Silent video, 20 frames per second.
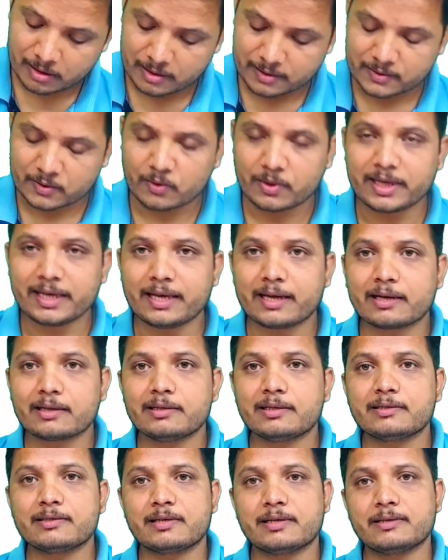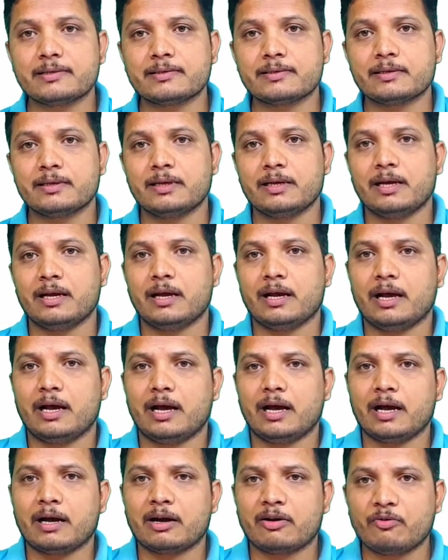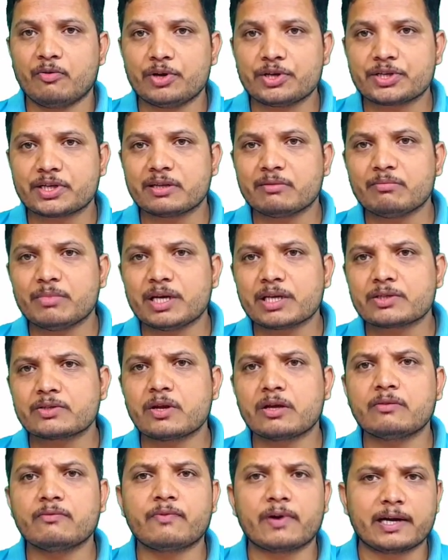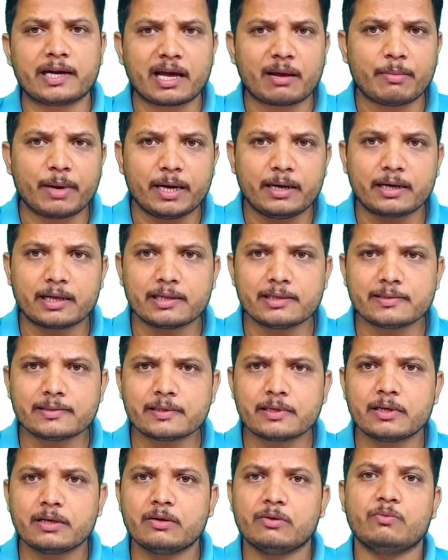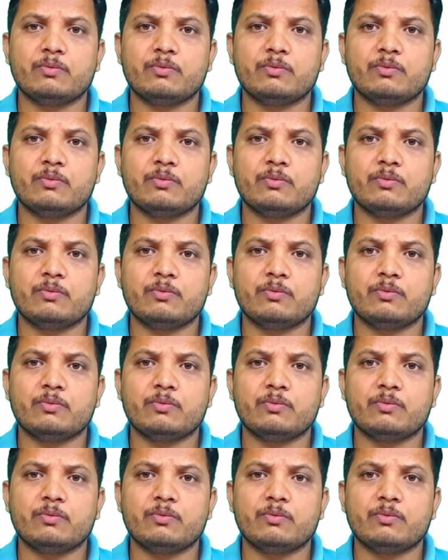So here this is a question based on fundamentals.